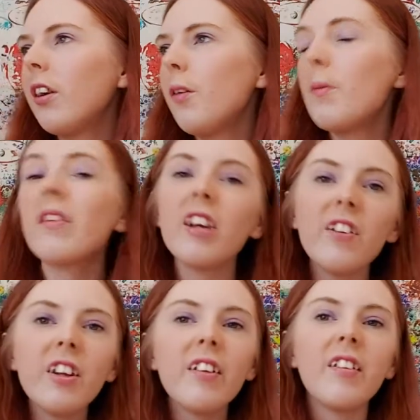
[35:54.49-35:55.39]

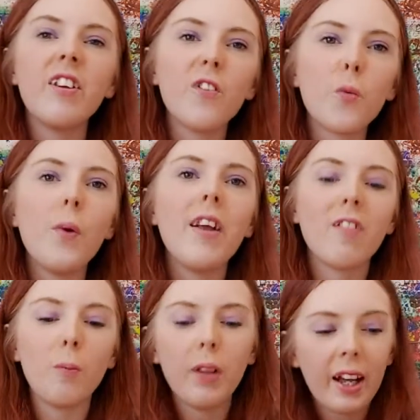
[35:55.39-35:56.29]
materials and different ways
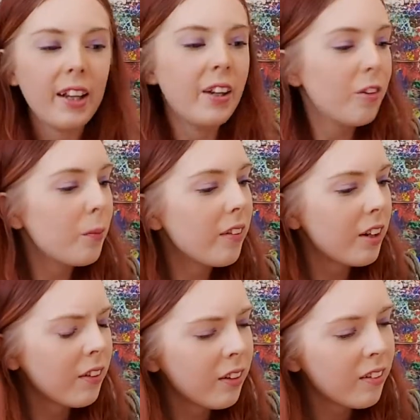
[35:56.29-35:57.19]
of applying those
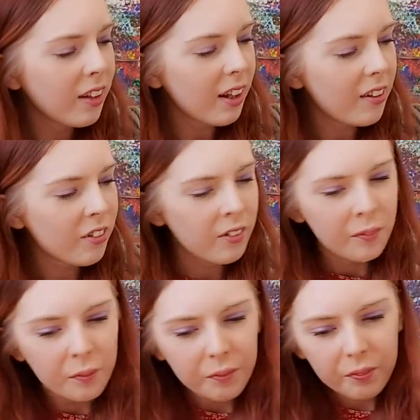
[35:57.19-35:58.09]
materials. So that is
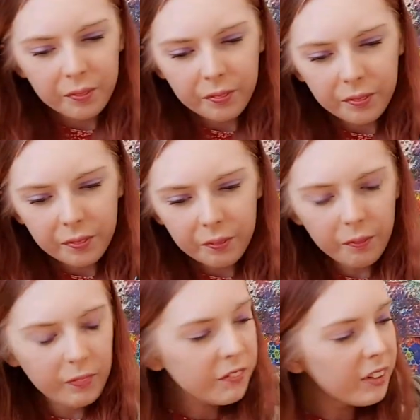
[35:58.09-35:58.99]

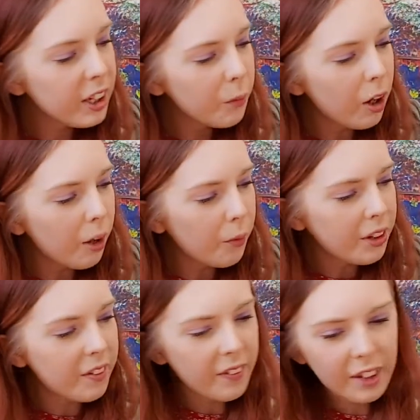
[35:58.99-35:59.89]
really what I want
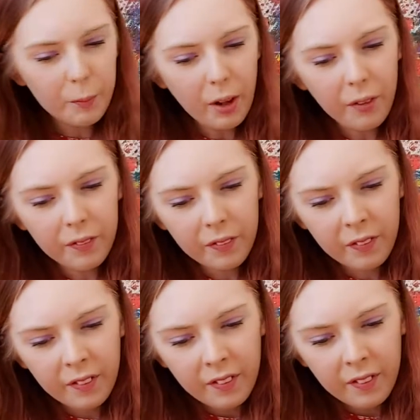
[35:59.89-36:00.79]
you to think about.
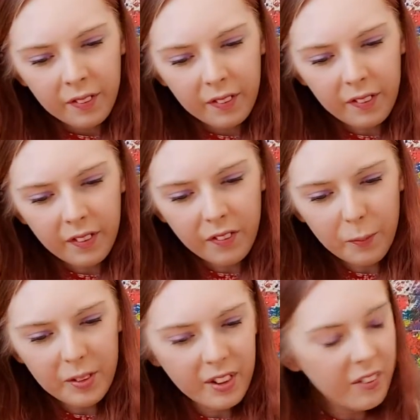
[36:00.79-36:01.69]
The different
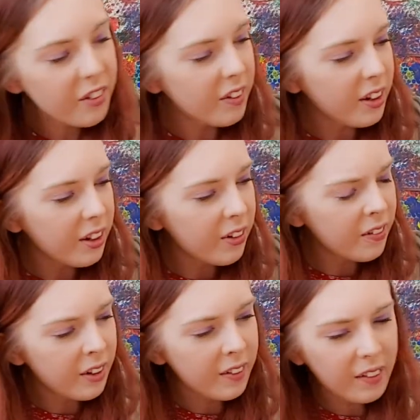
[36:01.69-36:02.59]
materials that you're
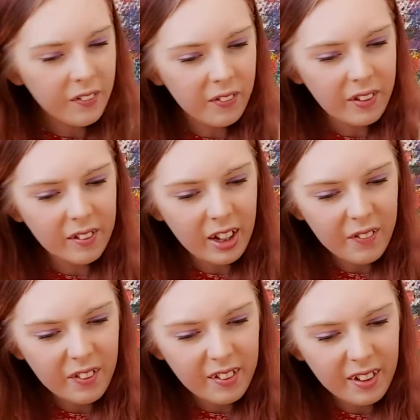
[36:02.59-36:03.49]
using, the different
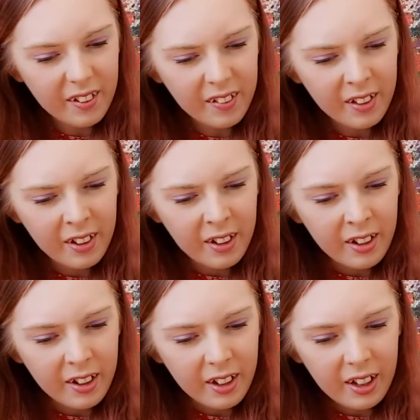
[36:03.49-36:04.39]
surfaces,
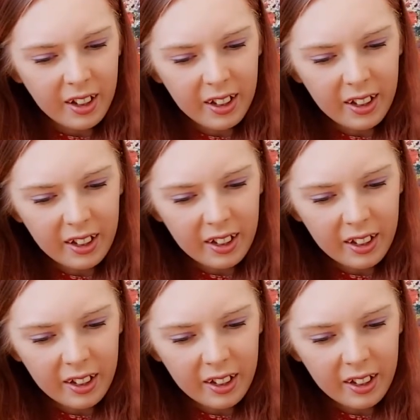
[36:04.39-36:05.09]
the